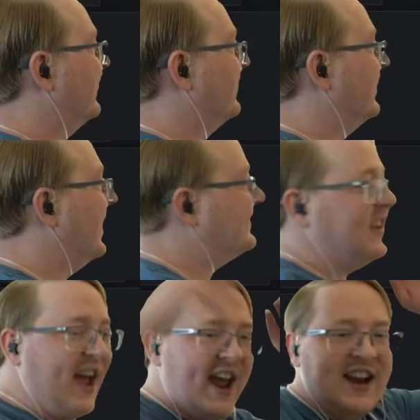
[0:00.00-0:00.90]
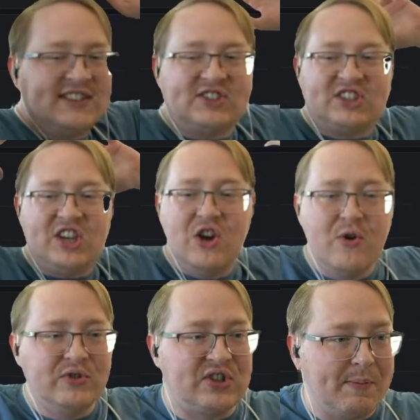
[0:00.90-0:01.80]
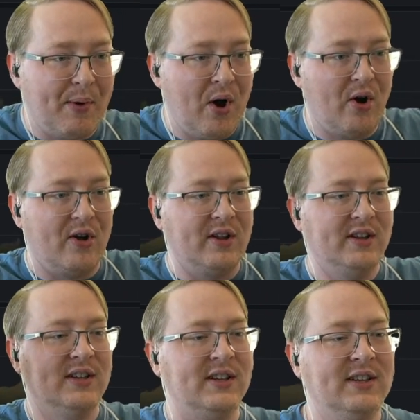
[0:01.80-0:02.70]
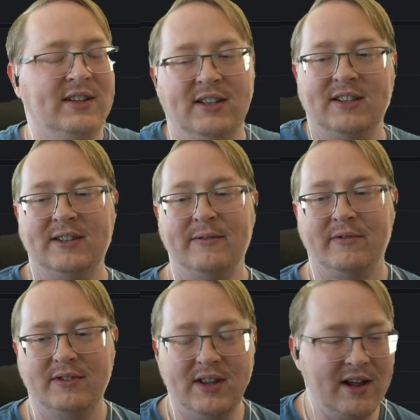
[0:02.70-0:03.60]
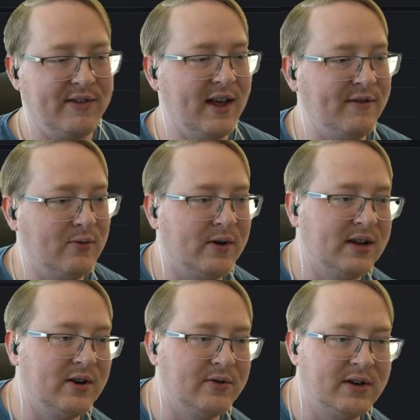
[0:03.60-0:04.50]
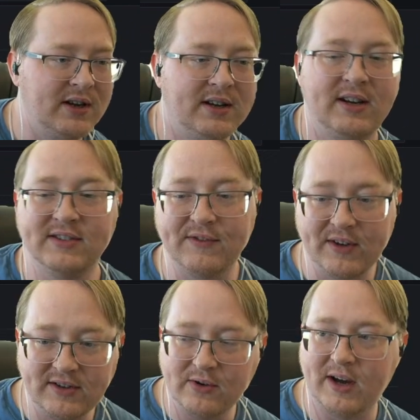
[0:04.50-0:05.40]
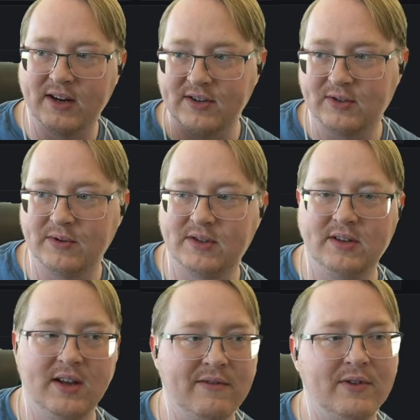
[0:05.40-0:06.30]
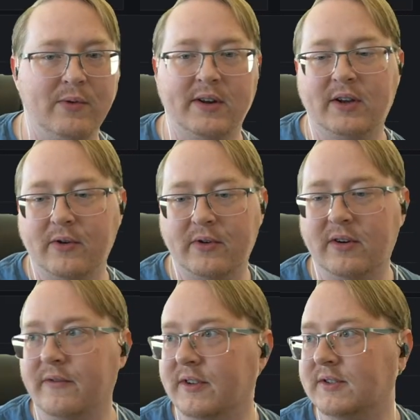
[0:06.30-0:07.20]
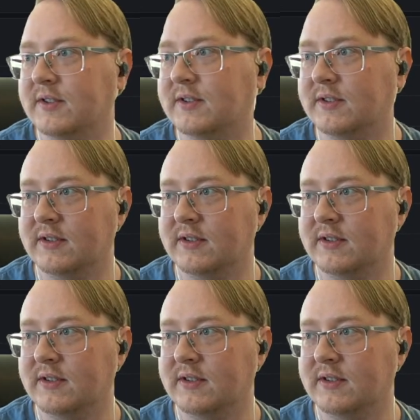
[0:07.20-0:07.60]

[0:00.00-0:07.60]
It's inexcusable. Do they have the AV1 encoder yet? Because if they do, I could just switch to the AV1 encoder and fix this.